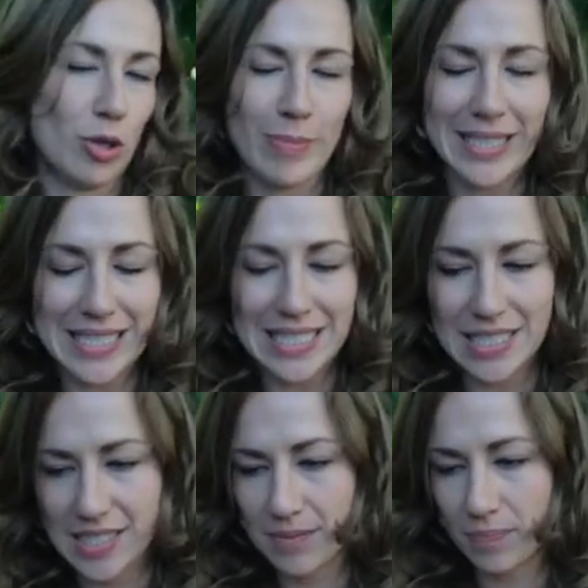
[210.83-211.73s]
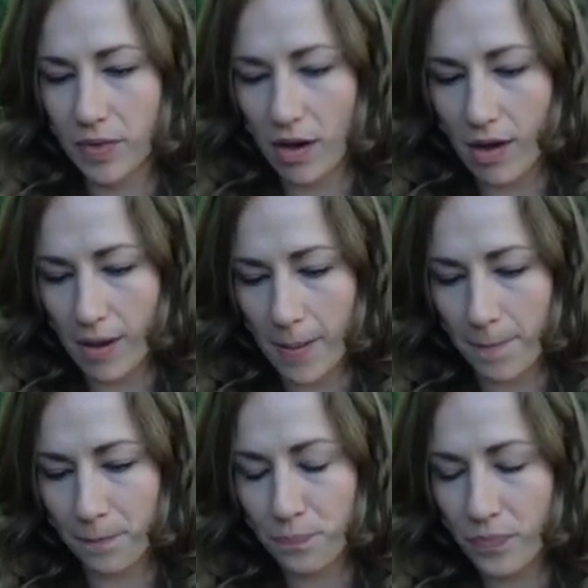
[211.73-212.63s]
momentees,
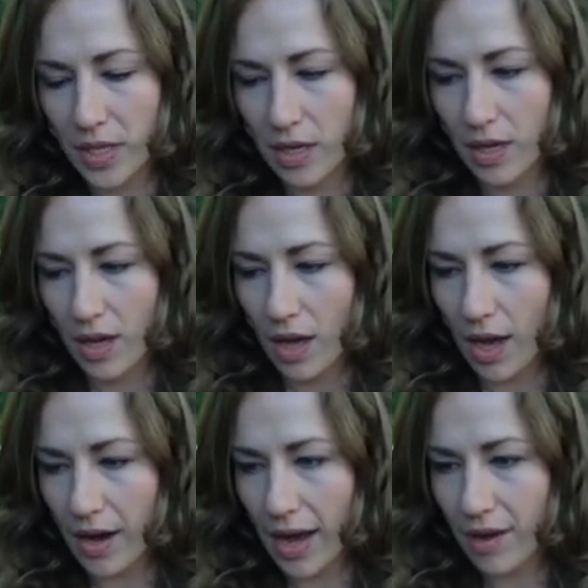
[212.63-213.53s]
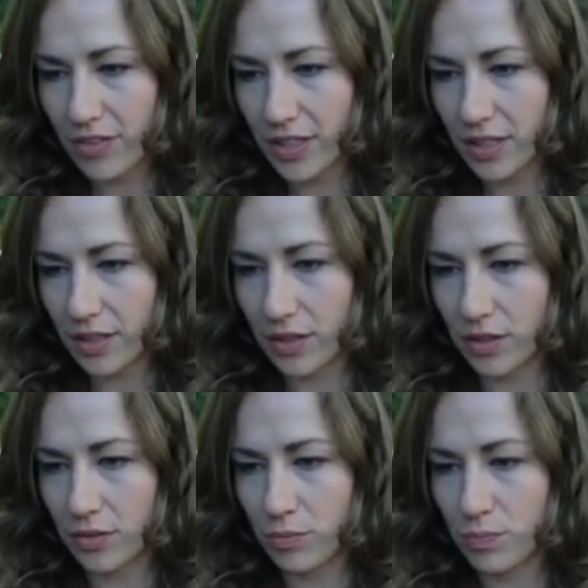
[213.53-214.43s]
and
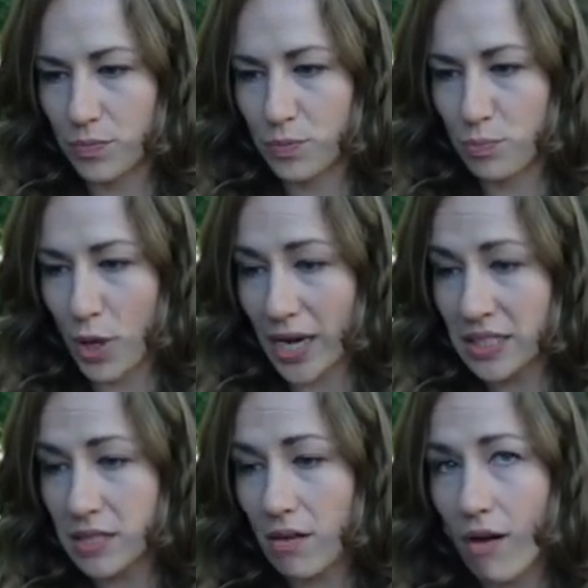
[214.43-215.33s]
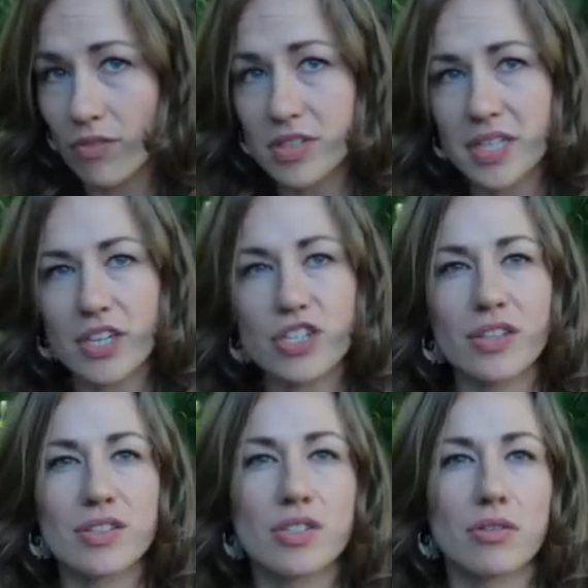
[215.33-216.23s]
having practice
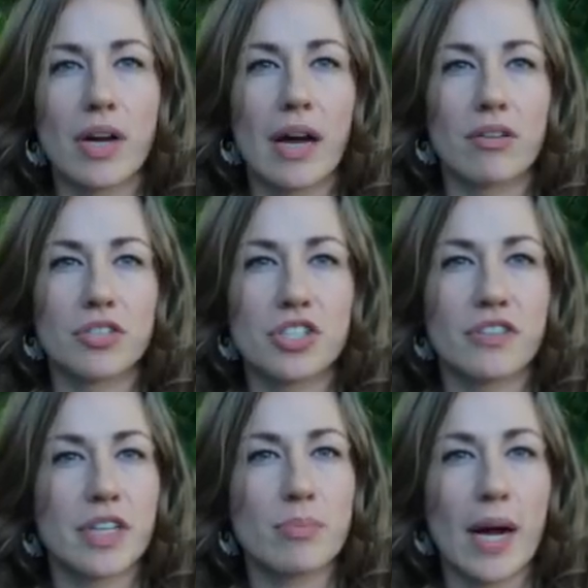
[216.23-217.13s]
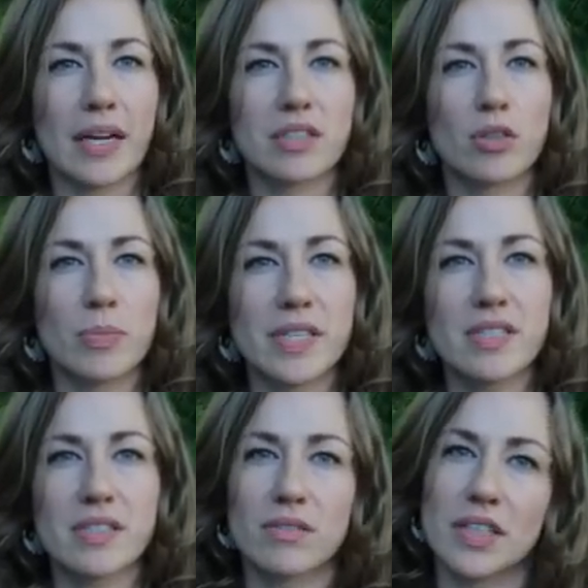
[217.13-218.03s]
conversations around just very practical
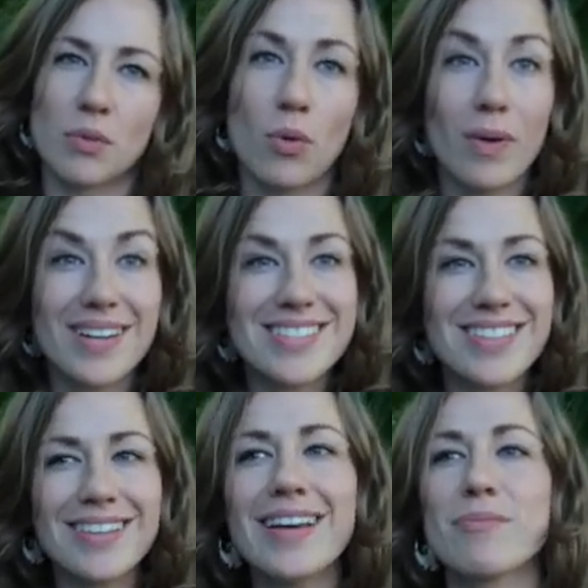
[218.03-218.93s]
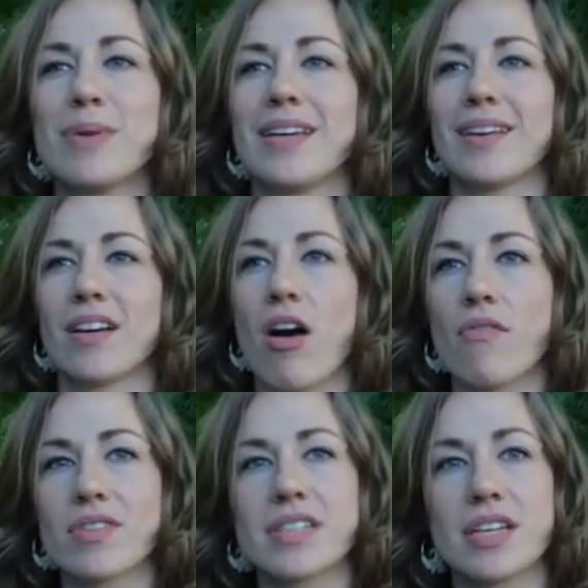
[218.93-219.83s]
pieces of, like, well, what is it like being in a
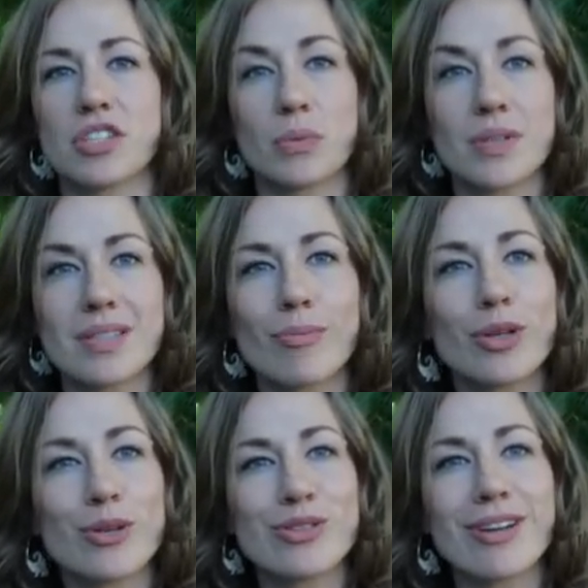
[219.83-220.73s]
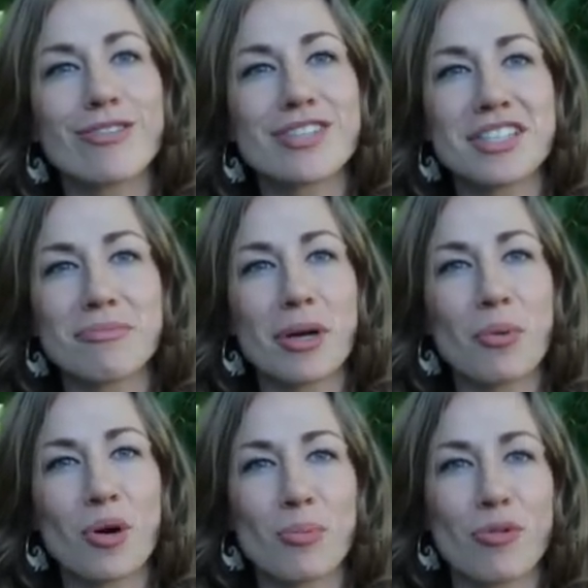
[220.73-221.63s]
conversation with someone who's never seen my work